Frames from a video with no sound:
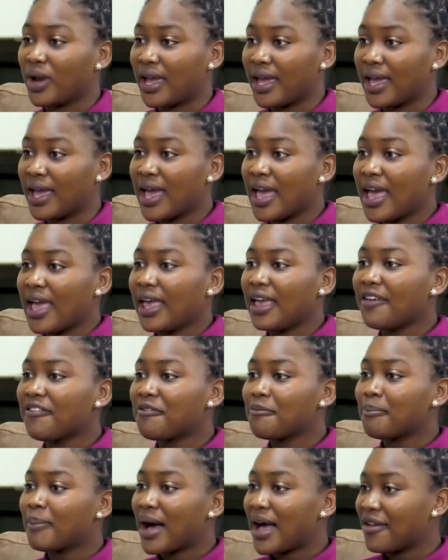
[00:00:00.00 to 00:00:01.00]
where
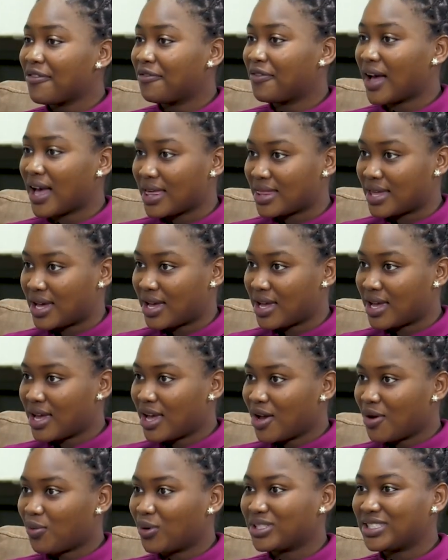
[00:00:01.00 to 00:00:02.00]
if my father
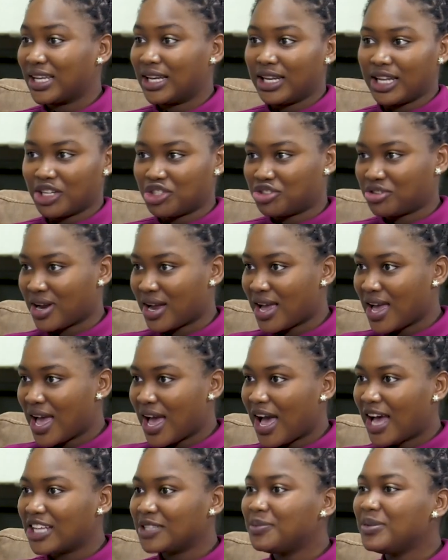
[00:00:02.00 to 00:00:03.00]
was a lecturer,
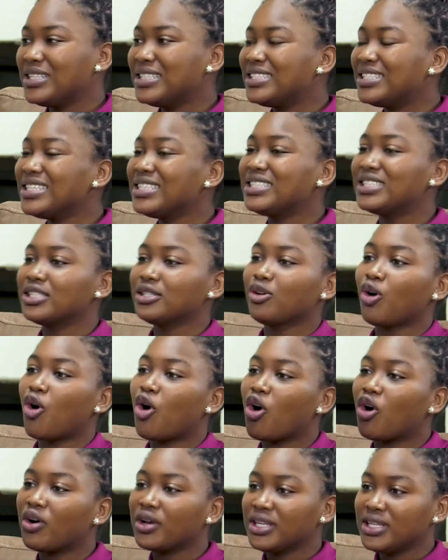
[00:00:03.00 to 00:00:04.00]
yes. has been teaching
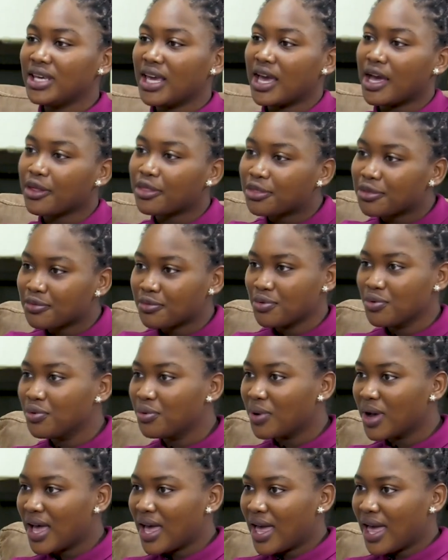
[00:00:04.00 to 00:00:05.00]
all year through,
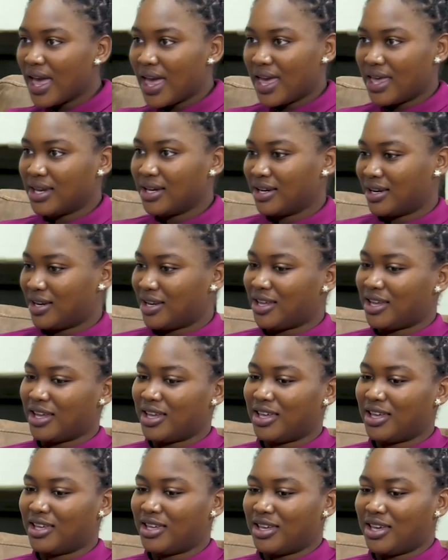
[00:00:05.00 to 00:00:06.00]
mm -hmm. and
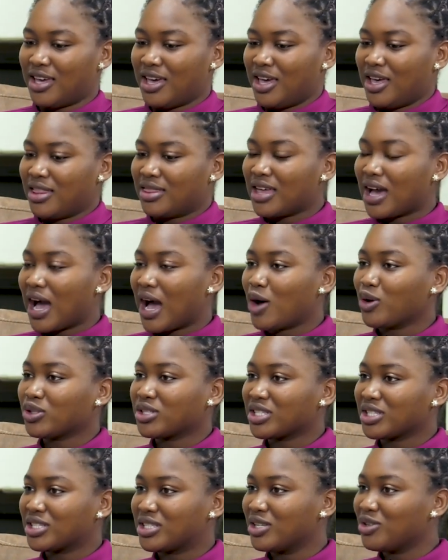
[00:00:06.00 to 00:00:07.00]
the
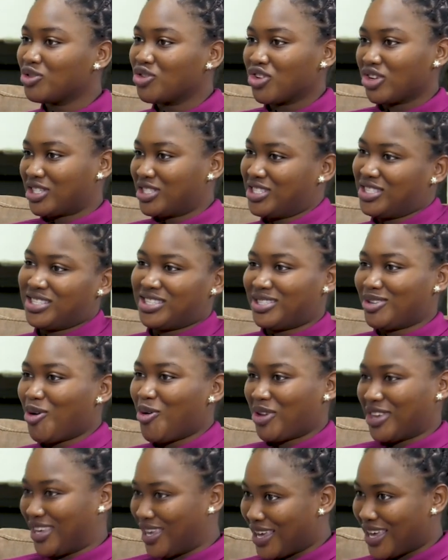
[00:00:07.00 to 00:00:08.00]
house is still not
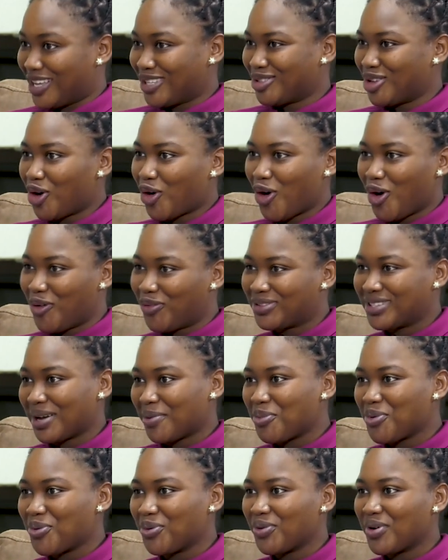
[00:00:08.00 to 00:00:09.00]
okay. Yeah. It's not
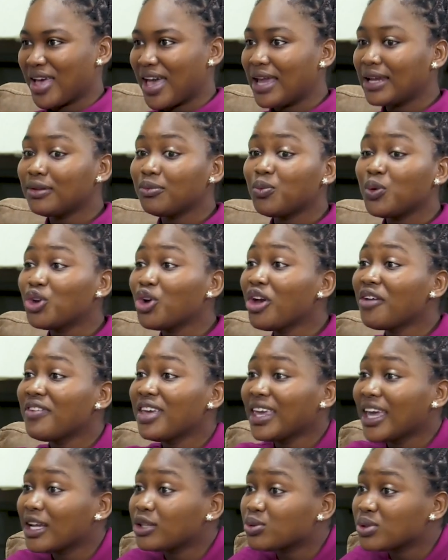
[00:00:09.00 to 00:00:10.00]
comfortable. Mm -hmm. And we don't
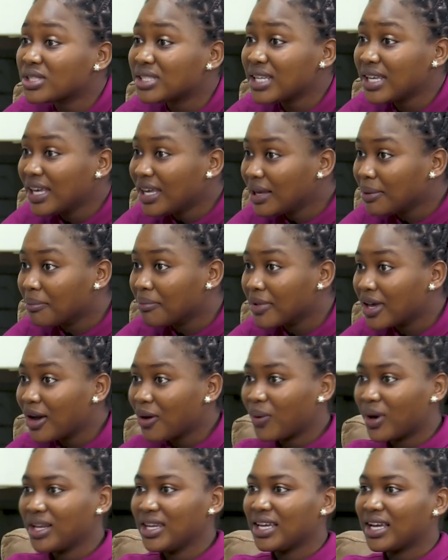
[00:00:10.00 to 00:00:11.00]
even get to see him.
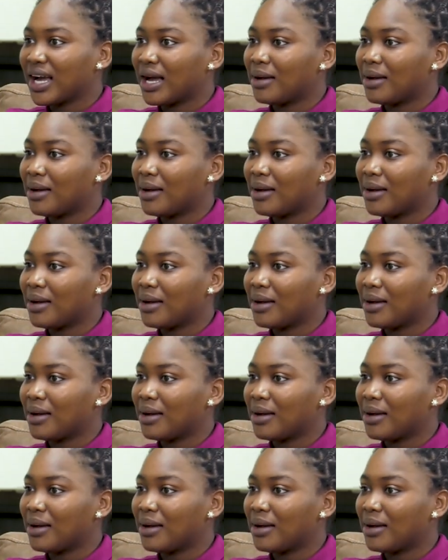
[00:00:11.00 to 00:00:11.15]
That's when he true.